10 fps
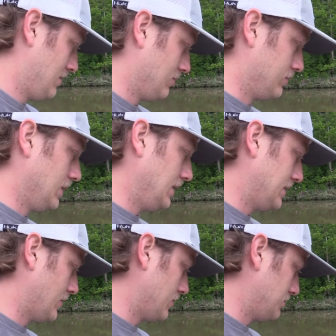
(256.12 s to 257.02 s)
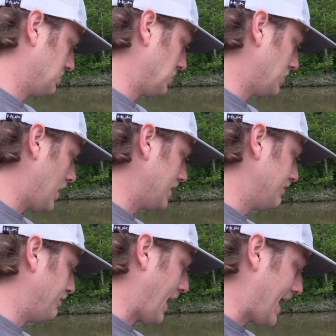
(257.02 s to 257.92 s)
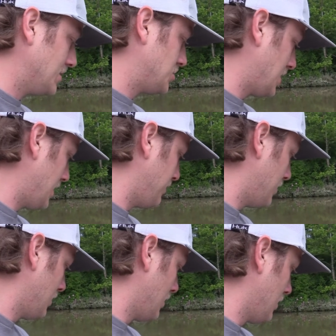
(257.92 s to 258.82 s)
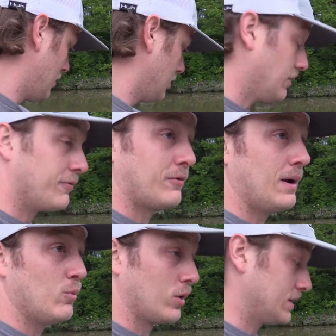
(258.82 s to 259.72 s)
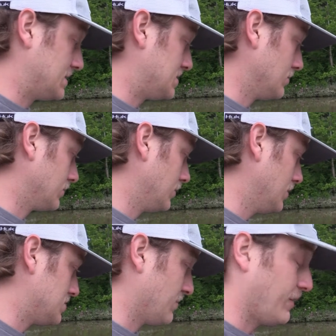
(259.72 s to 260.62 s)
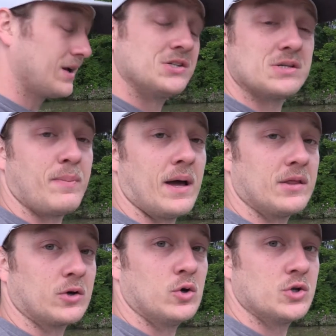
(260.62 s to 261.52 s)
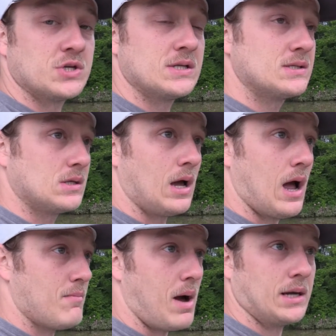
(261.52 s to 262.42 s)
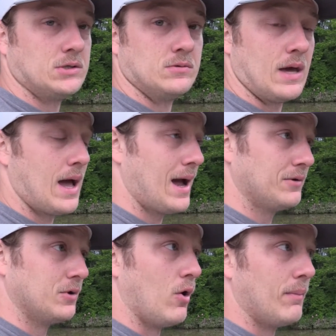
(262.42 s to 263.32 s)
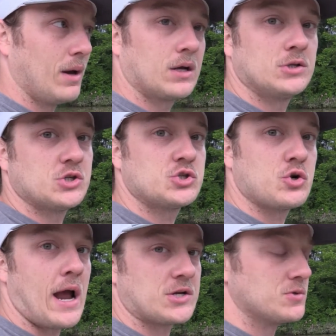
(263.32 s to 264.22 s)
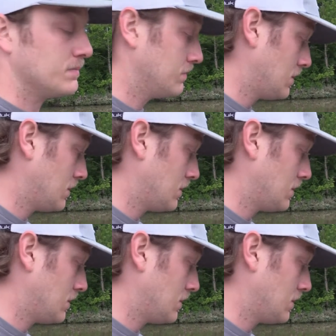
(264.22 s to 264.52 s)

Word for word: really they're, they're not in bad shape. The framework is still good, so if I can just buy the cushions, I might do that. I don't know, I'm not gonna just trash them.